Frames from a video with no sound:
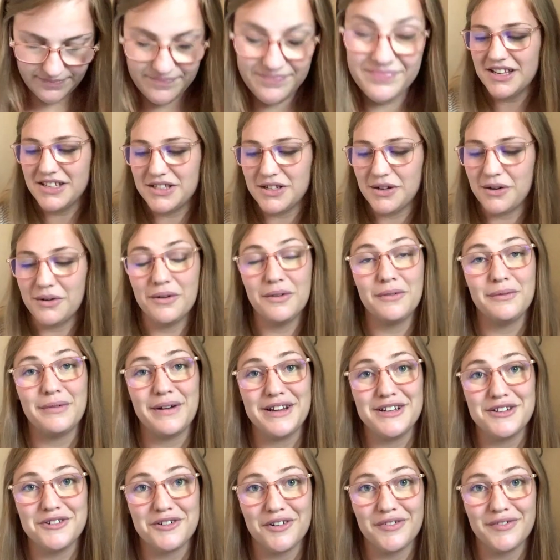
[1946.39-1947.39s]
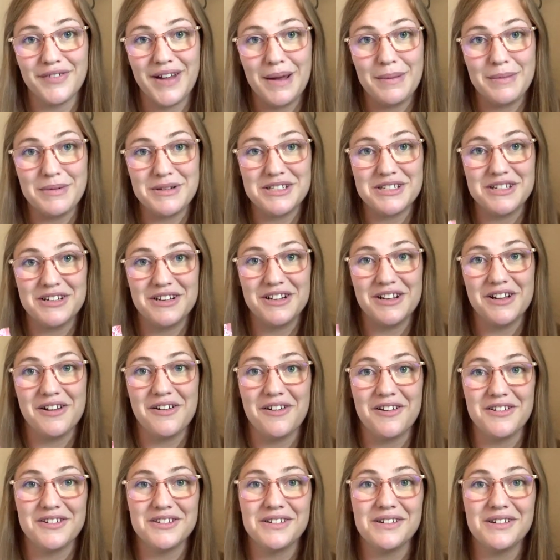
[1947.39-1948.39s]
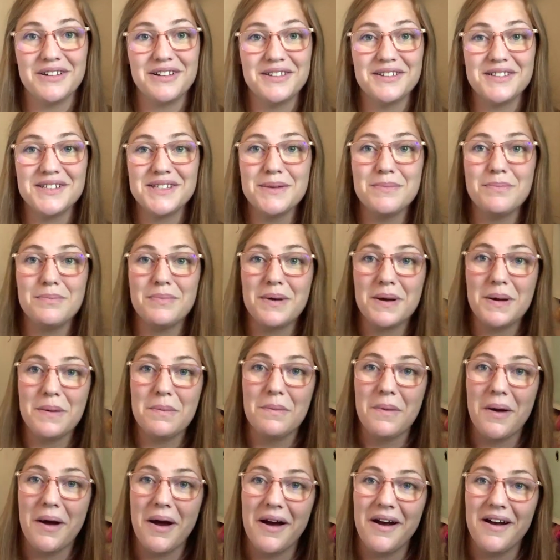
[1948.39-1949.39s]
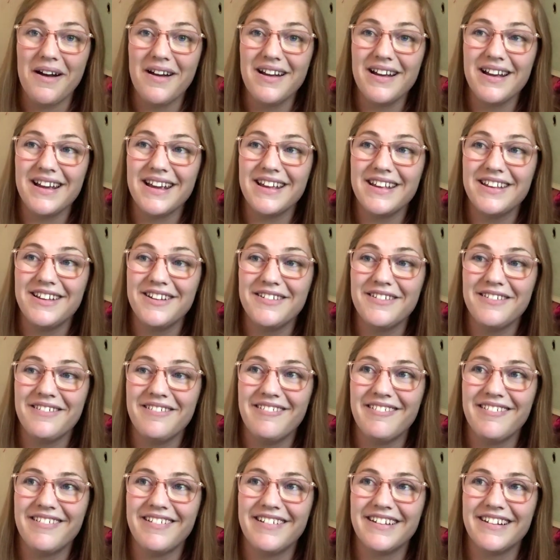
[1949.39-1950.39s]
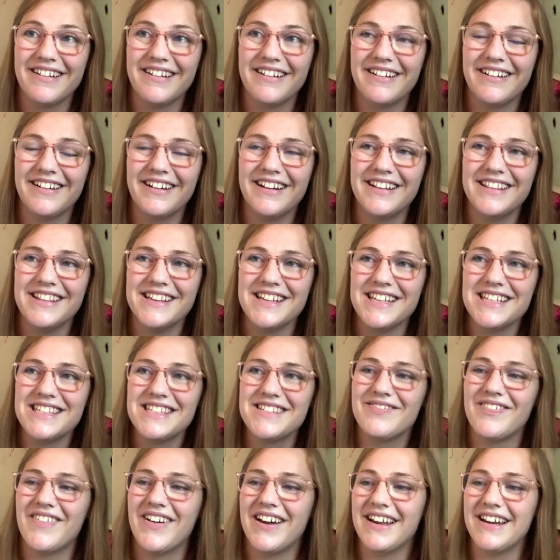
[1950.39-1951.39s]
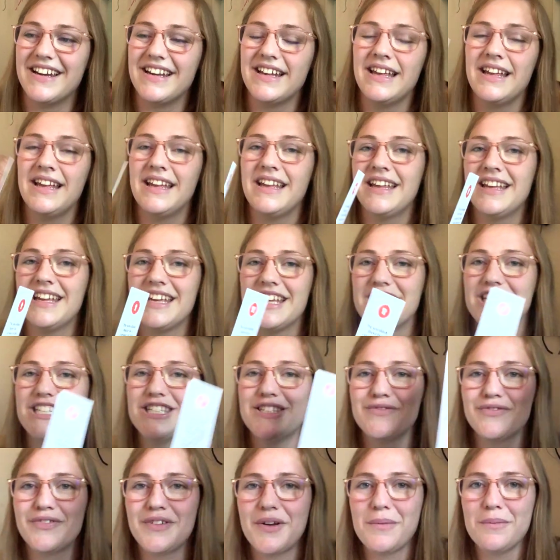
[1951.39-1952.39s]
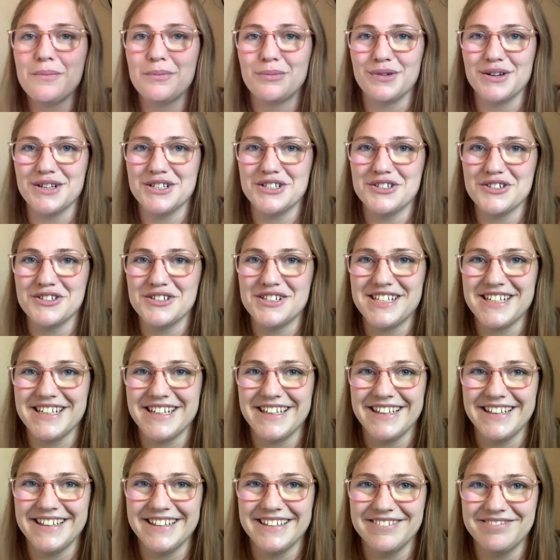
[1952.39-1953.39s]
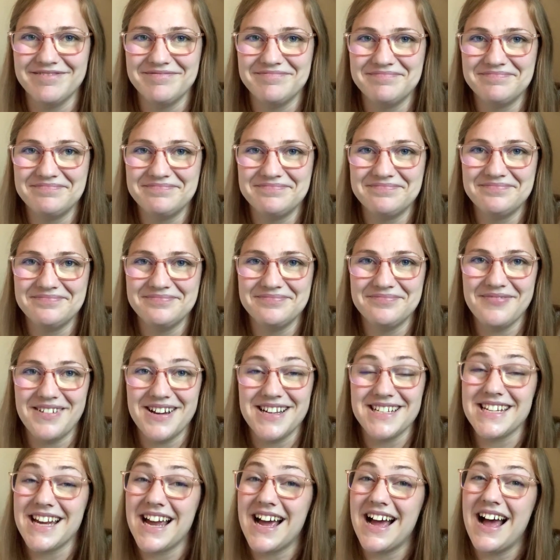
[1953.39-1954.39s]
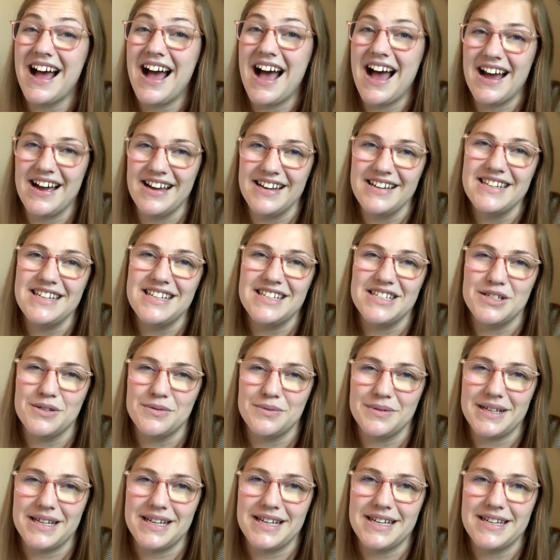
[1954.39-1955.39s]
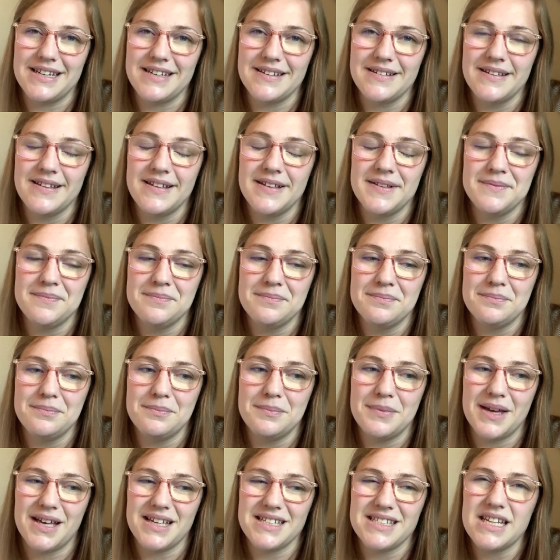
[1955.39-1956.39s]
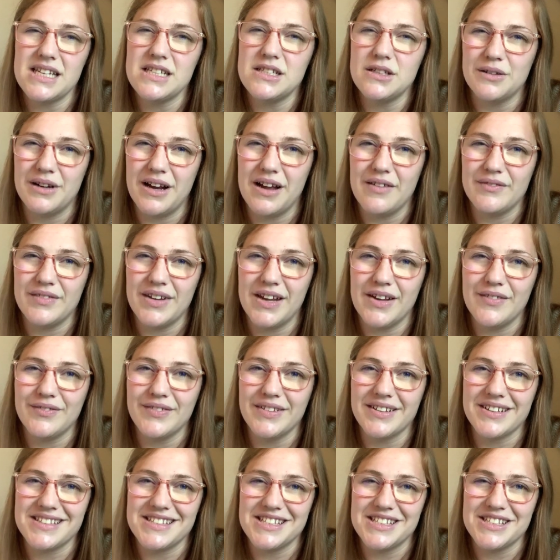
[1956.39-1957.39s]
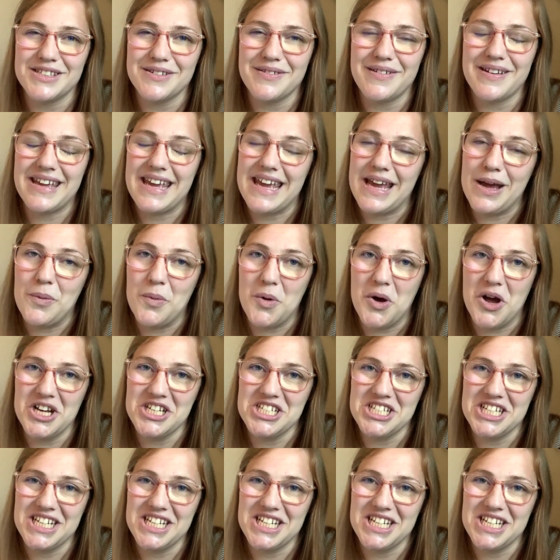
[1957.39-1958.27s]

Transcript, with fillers: So Red Door Fiber Studio also includes a bookmark in your order, and this one is from Bridgerton, which I need to read because I don't have Netflix and so I can't watch